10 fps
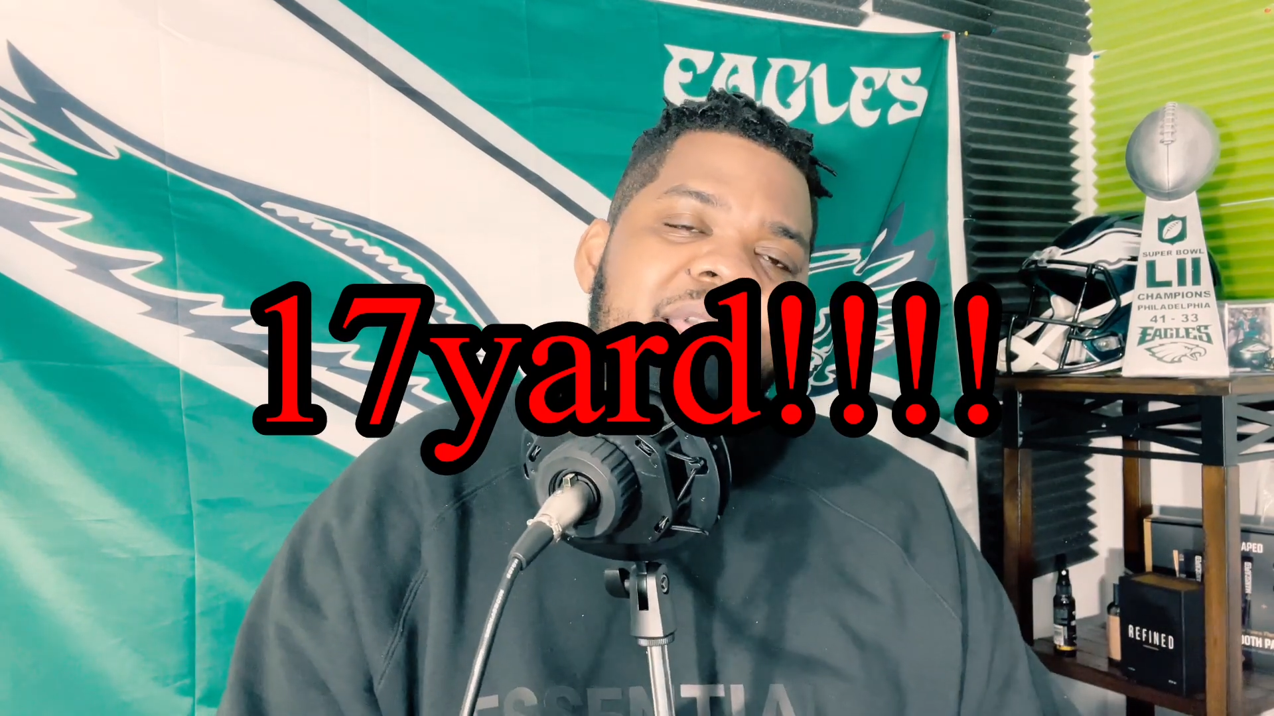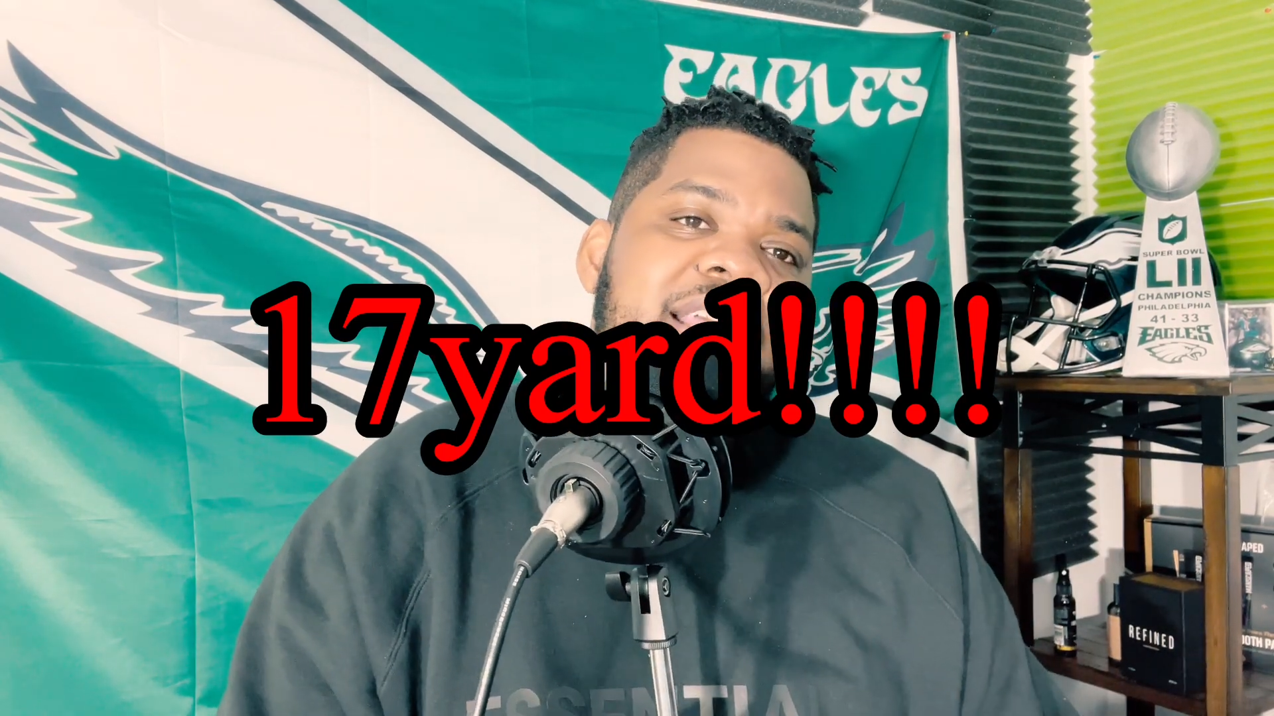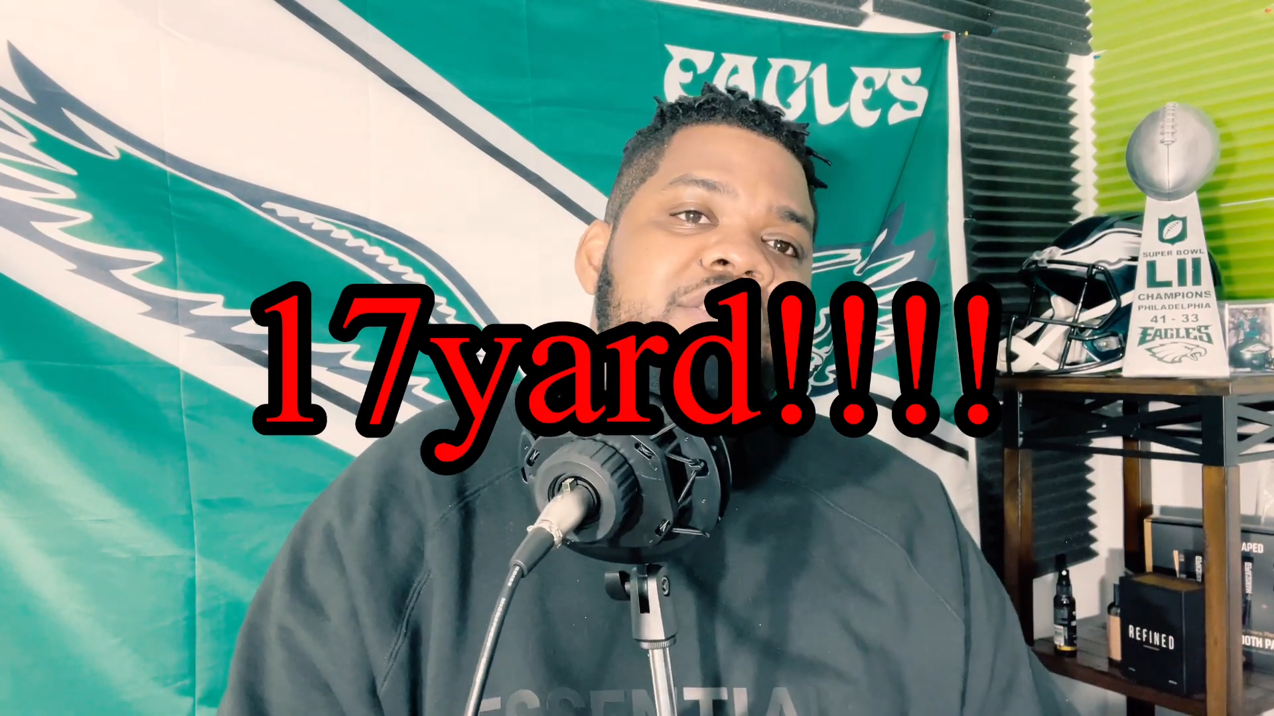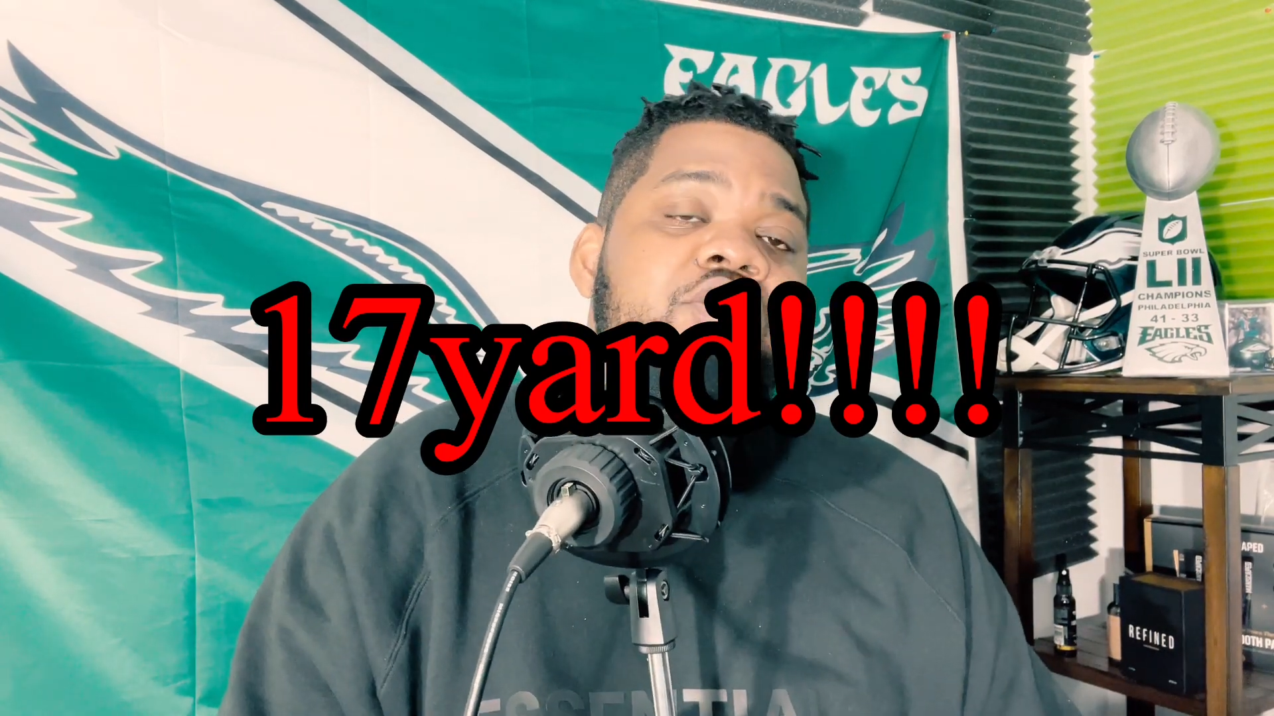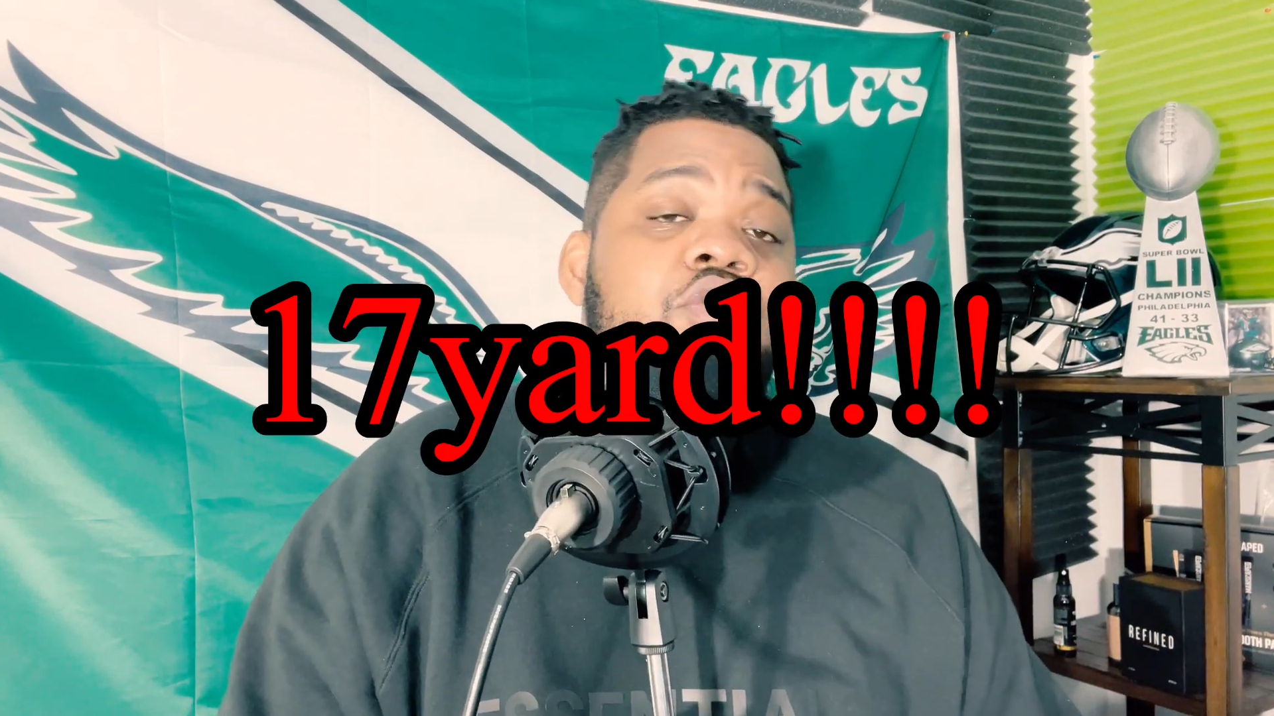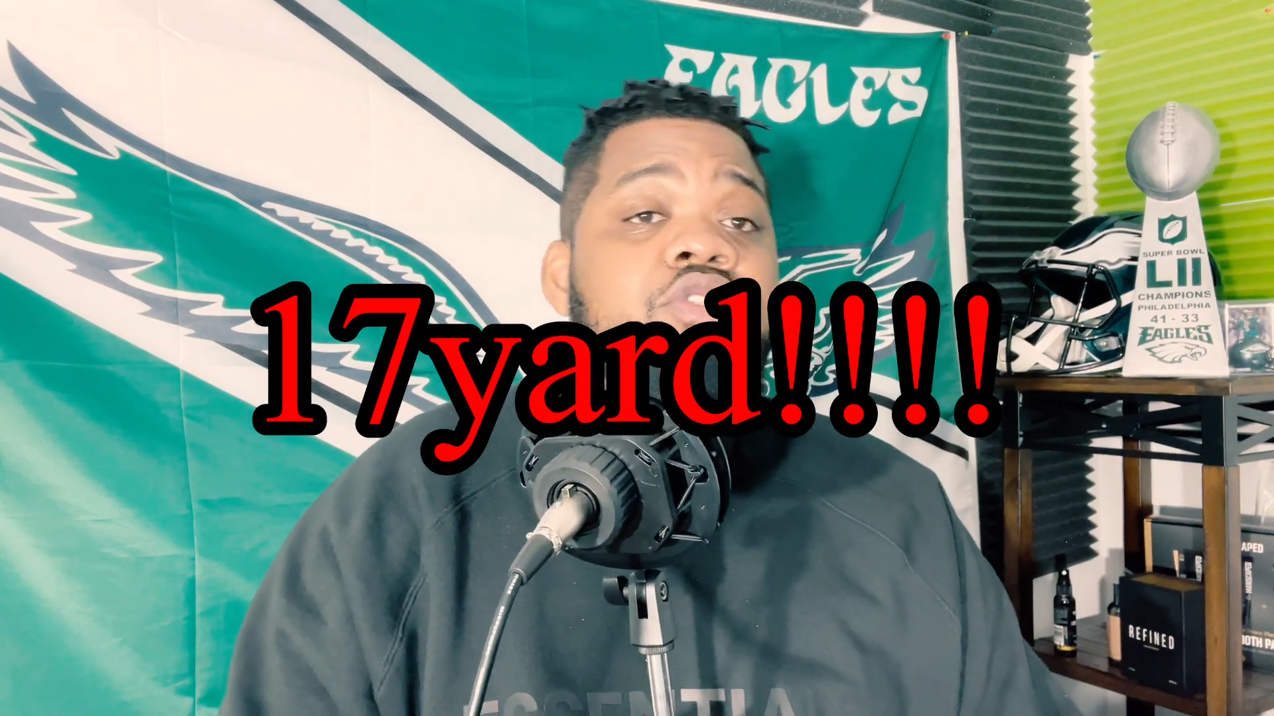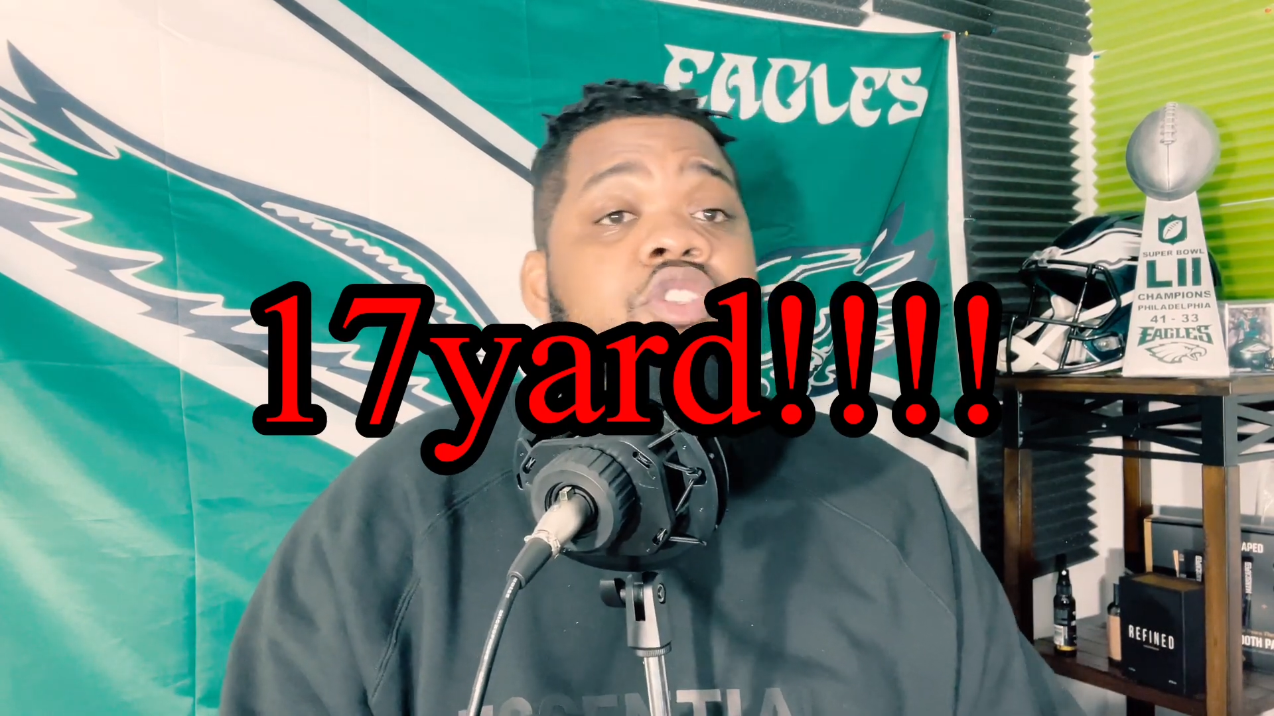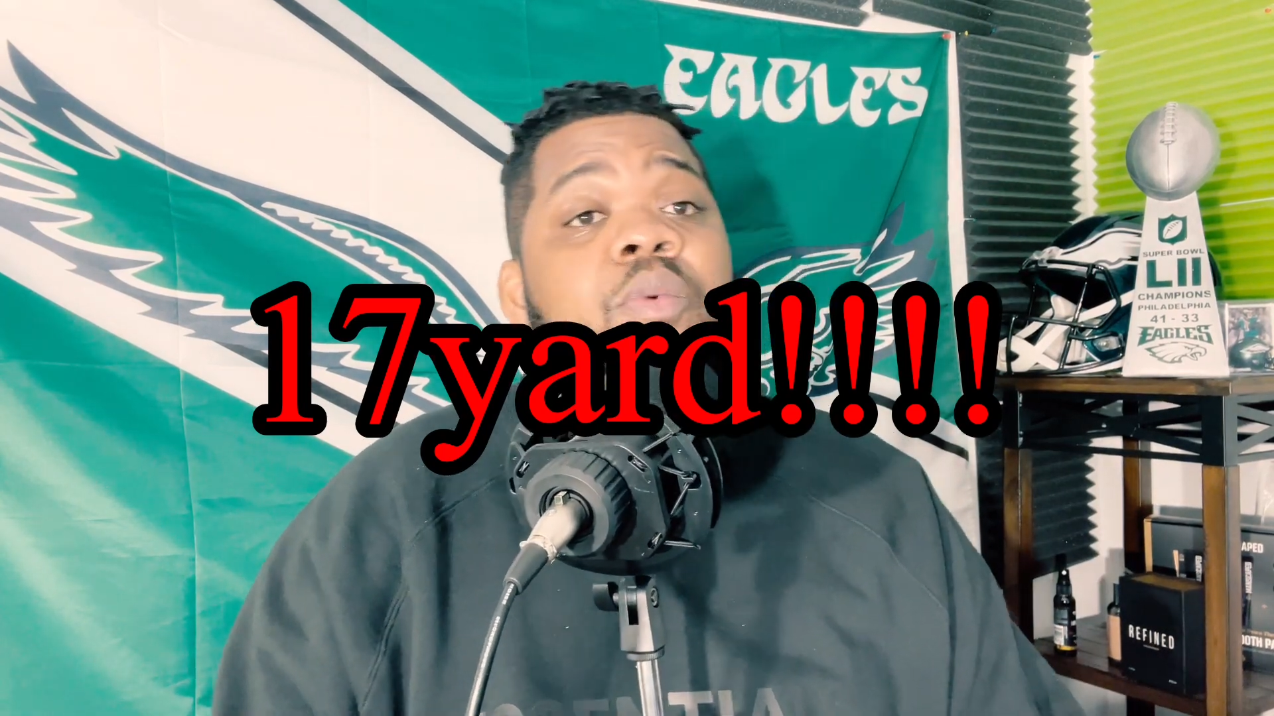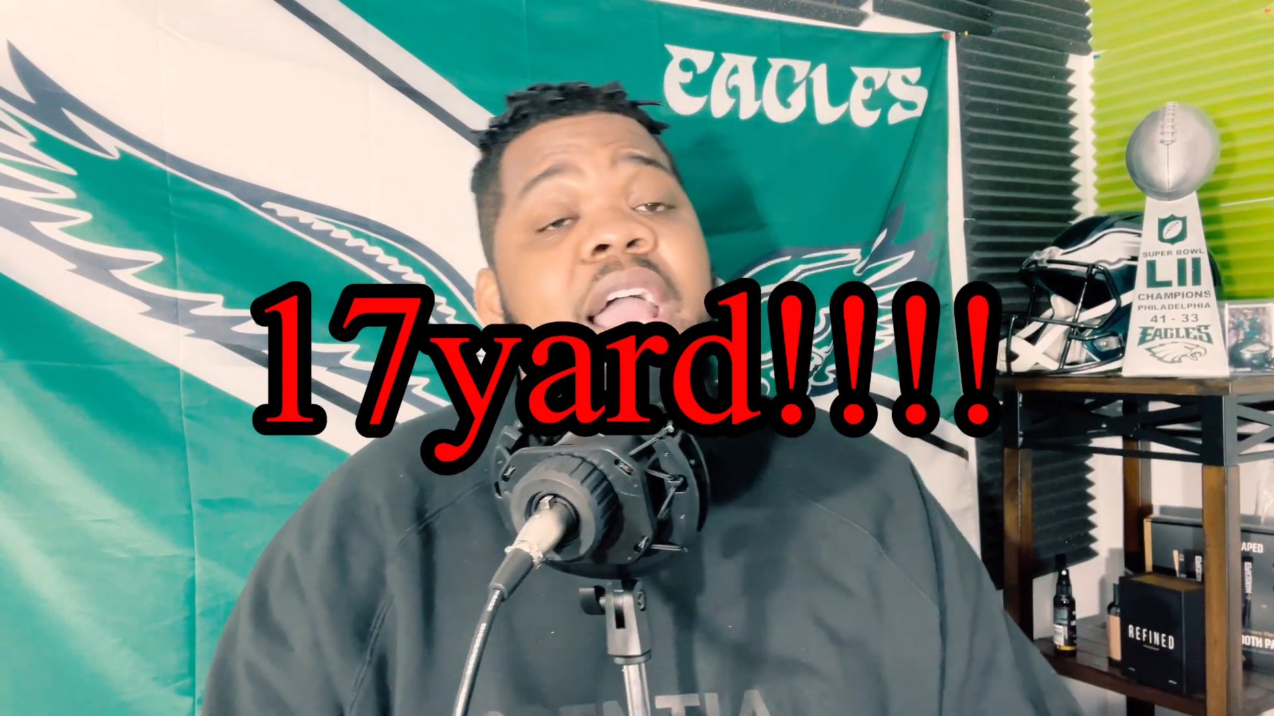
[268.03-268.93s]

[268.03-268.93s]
It's dudes who